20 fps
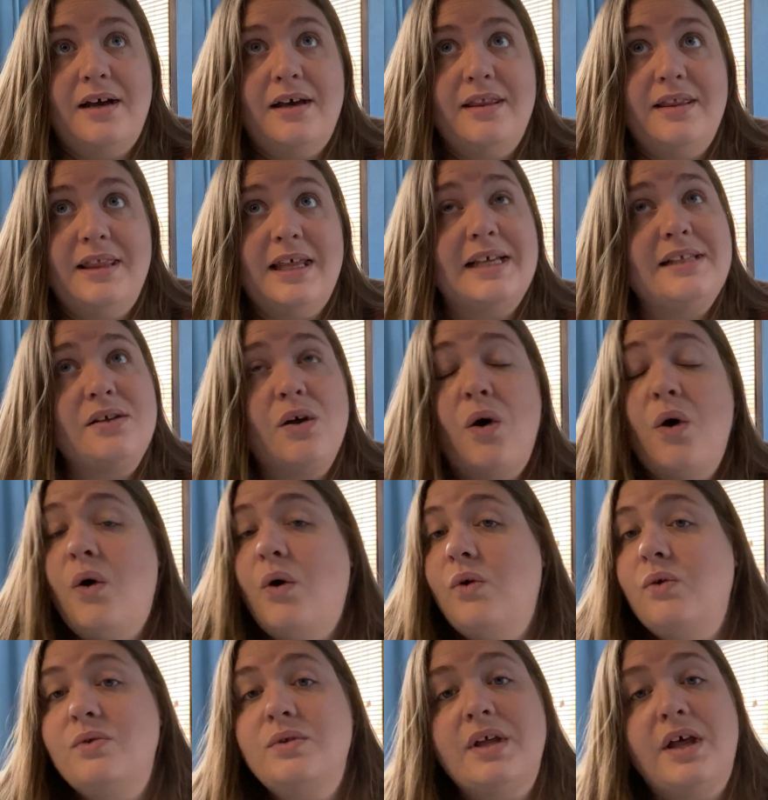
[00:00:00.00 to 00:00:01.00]
that's a
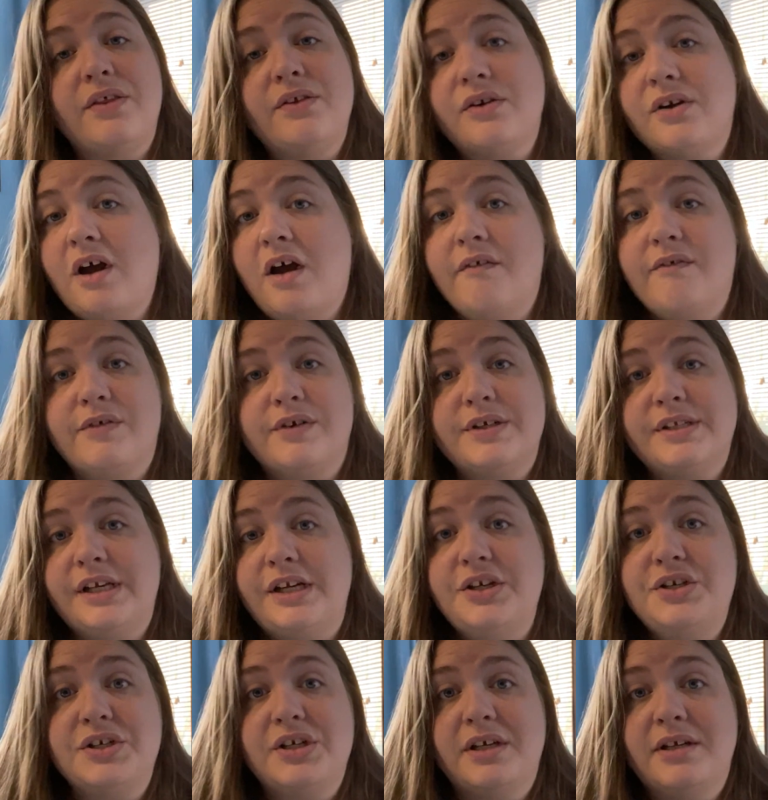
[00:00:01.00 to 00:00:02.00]
whole nother
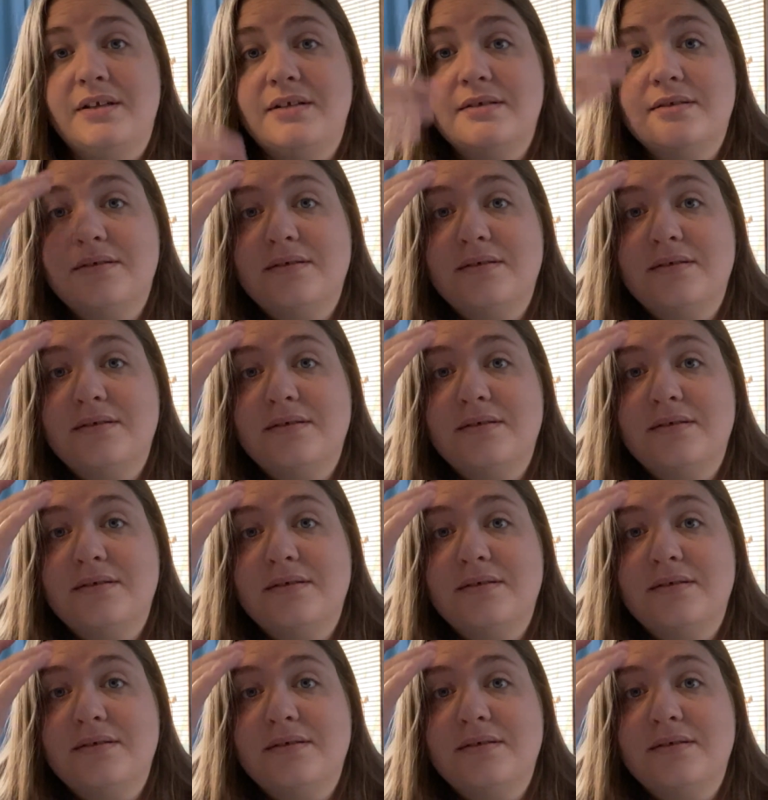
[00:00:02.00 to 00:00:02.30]
conversation